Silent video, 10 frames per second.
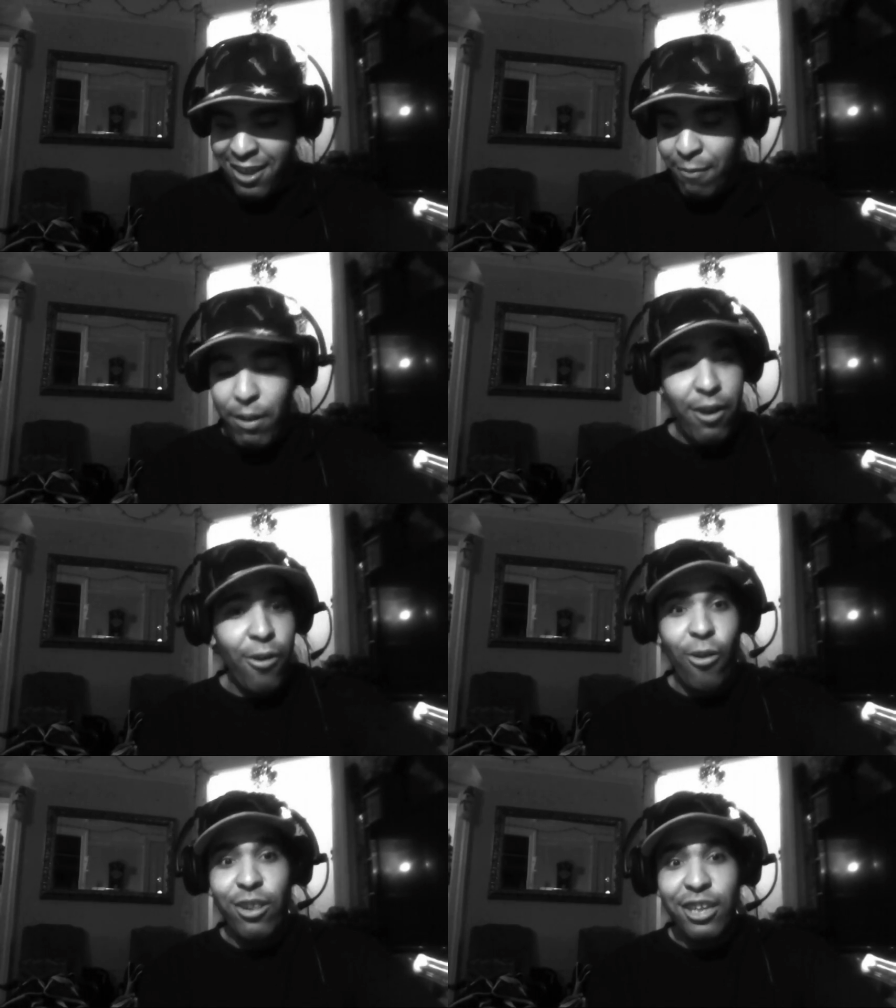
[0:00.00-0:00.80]
But
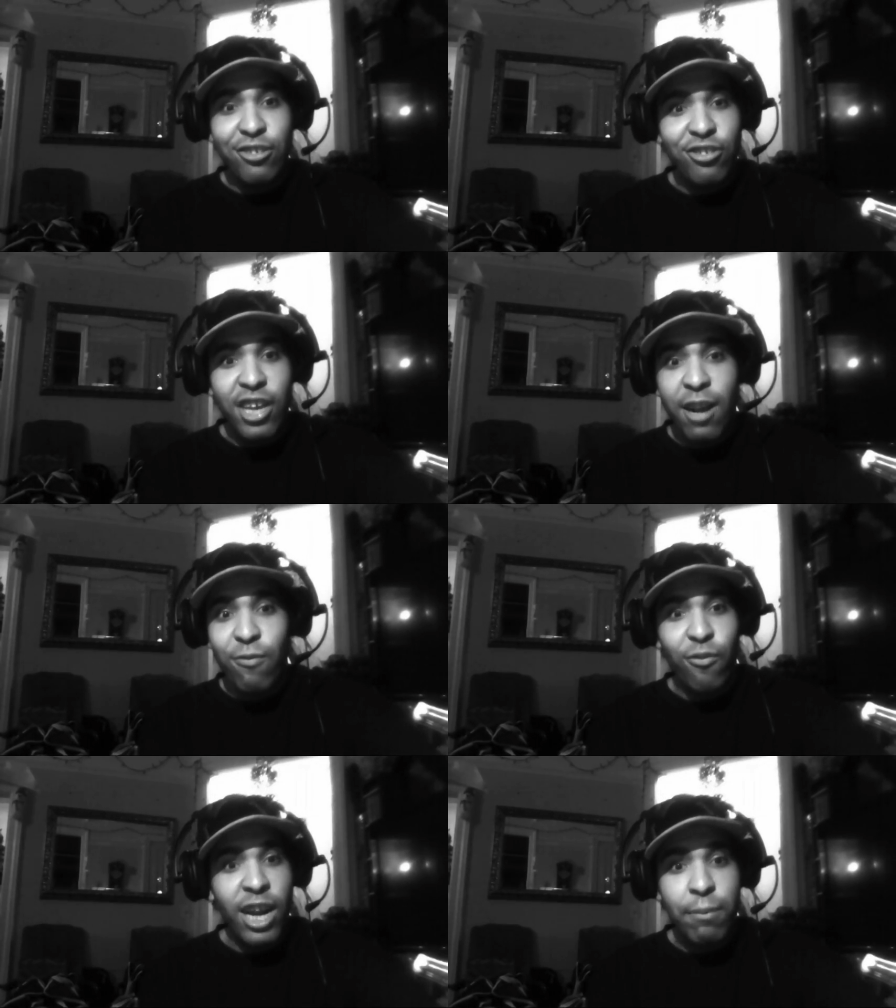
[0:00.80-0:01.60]
holy shit,
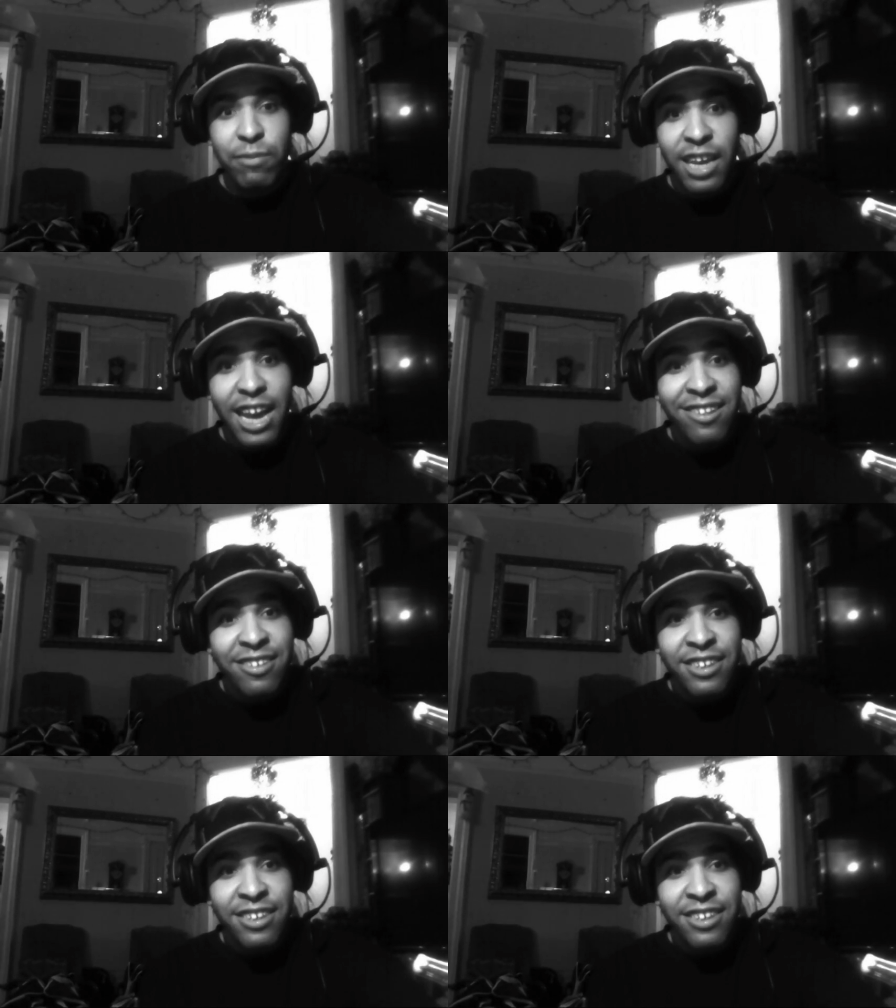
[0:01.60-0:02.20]
Rape Date,